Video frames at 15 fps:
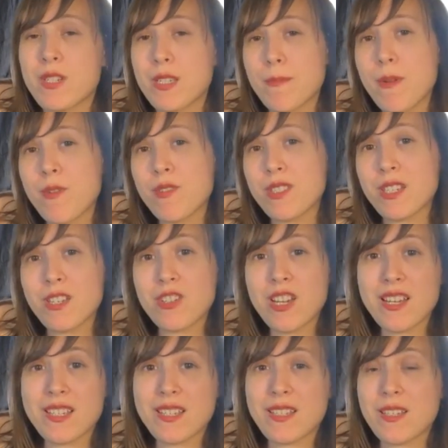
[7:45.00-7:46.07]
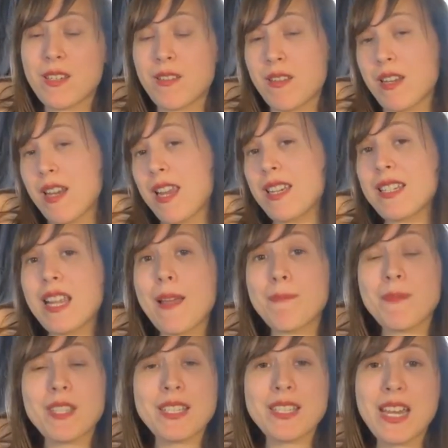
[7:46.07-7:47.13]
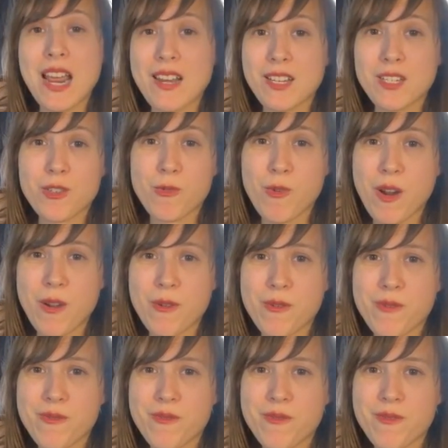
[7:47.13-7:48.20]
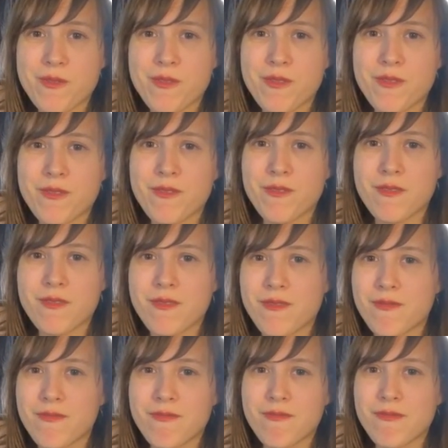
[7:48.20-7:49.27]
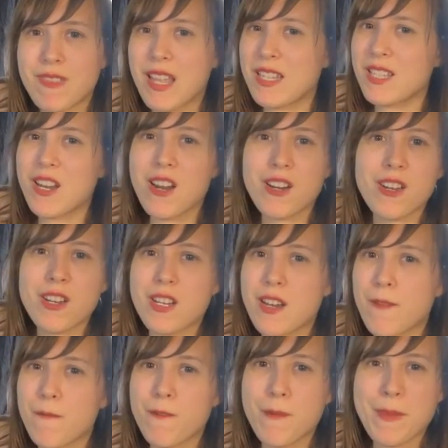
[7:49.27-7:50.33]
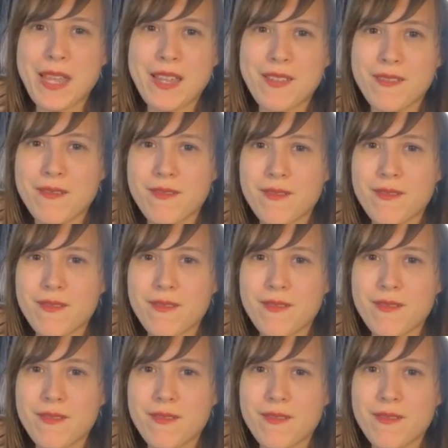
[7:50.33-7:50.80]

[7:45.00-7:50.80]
We're supposed to just accept the status quo. That's not good enough for me.